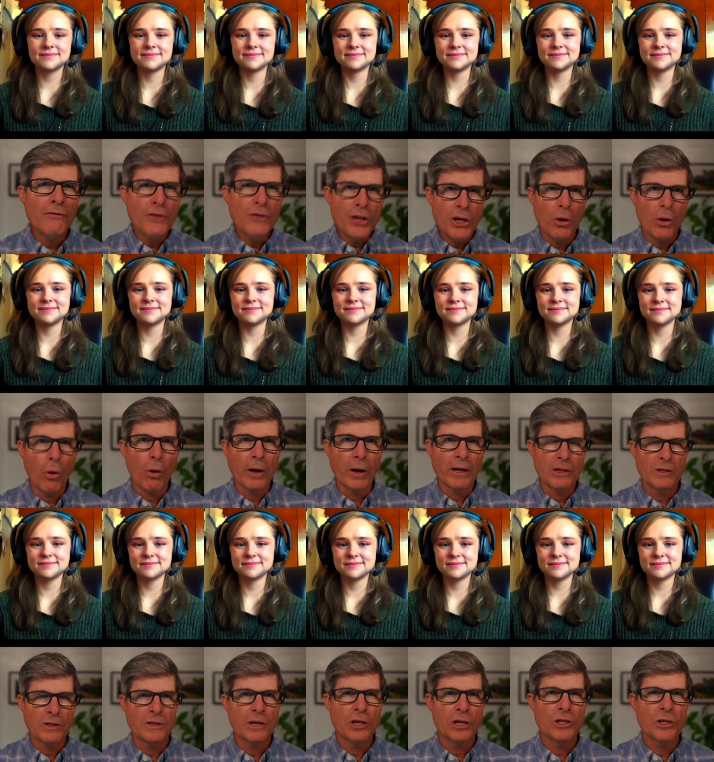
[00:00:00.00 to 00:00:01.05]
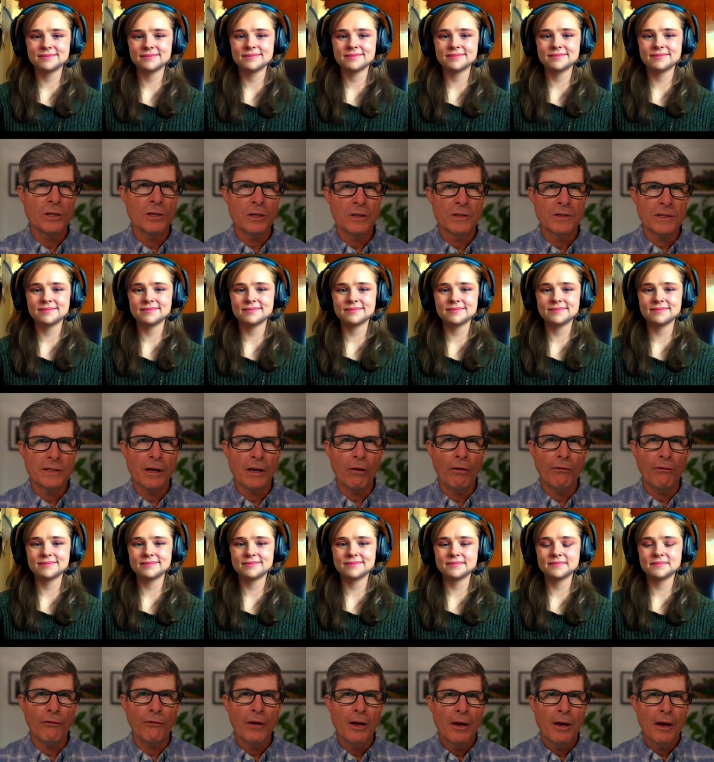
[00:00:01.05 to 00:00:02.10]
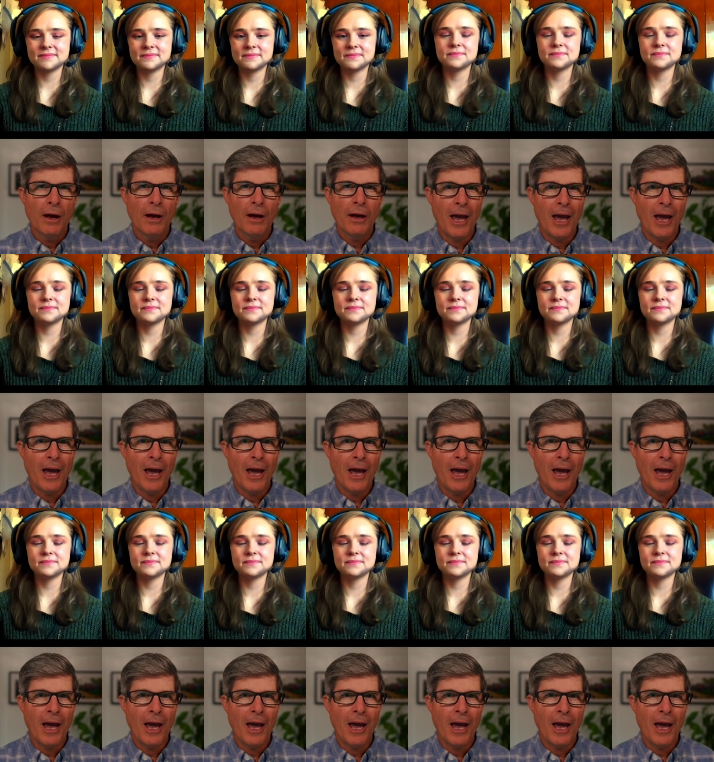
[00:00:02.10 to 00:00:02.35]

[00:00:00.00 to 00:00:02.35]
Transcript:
Speaker 1: of the organization itself,